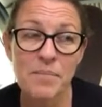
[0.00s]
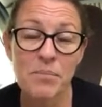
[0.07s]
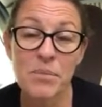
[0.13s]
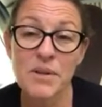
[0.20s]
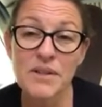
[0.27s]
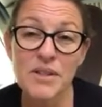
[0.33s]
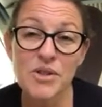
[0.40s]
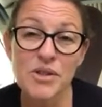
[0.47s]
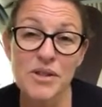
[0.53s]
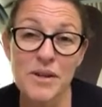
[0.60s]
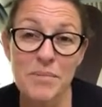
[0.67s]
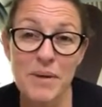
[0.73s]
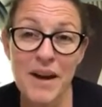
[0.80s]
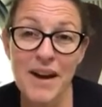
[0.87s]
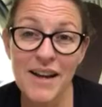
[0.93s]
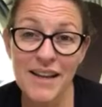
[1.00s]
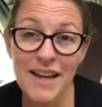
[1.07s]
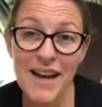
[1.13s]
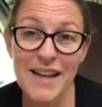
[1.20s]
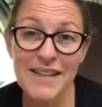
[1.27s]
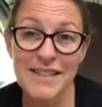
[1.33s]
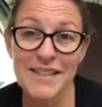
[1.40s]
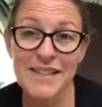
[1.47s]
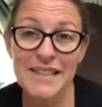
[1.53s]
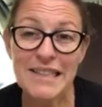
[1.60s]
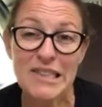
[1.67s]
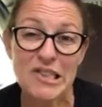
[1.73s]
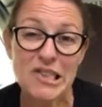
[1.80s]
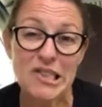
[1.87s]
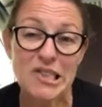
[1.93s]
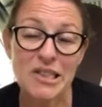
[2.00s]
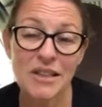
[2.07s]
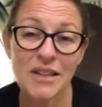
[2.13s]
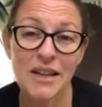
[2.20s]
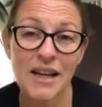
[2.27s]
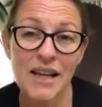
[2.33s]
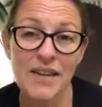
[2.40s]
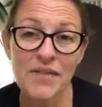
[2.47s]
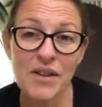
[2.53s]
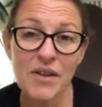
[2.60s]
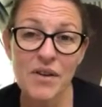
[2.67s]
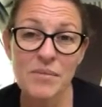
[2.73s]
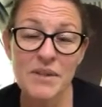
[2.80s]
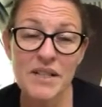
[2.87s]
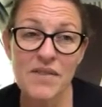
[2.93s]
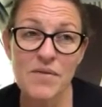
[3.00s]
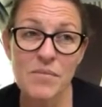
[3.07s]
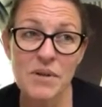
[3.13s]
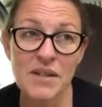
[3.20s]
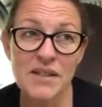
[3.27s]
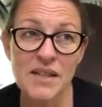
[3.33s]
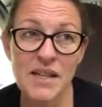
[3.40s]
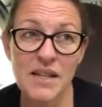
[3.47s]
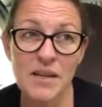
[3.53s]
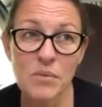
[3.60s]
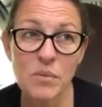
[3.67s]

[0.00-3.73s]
position a bit, I guess, even though I'm 7 months in.